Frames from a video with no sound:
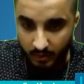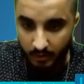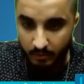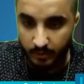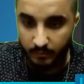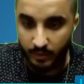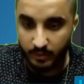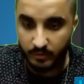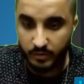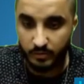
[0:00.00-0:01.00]
We have 1,
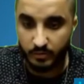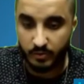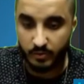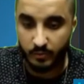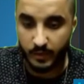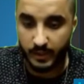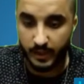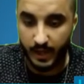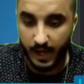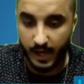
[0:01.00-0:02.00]
2, 3
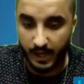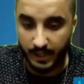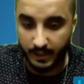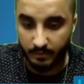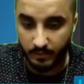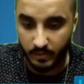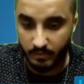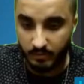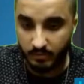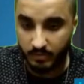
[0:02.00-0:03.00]
items.
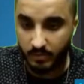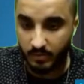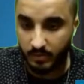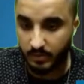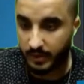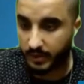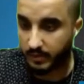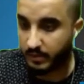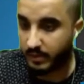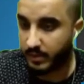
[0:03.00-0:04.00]
Okay.
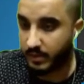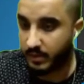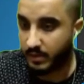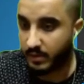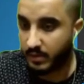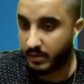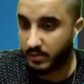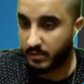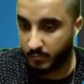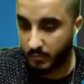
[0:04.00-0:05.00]

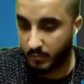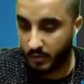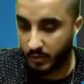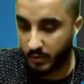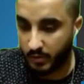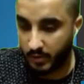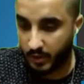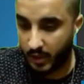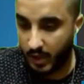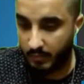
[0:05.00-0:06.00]
The first one,
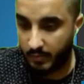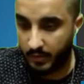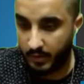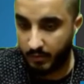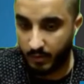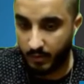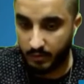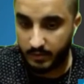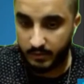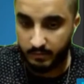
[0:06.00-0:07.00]
we're going to
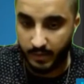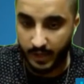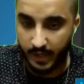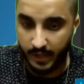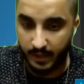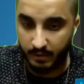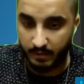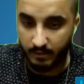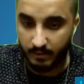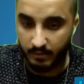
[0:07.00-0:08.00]
copy relative path,
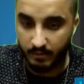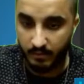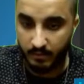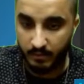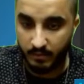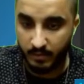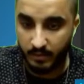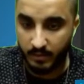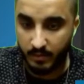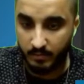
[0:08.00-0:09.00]

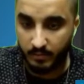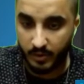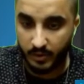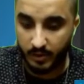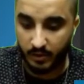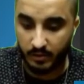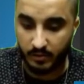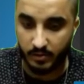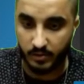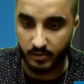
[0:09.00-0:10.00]
put it in our
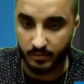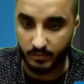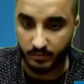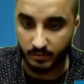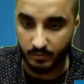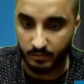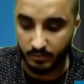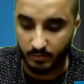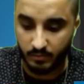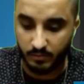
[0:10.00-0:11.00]
search.
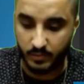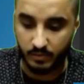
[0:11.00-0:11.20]
Oops.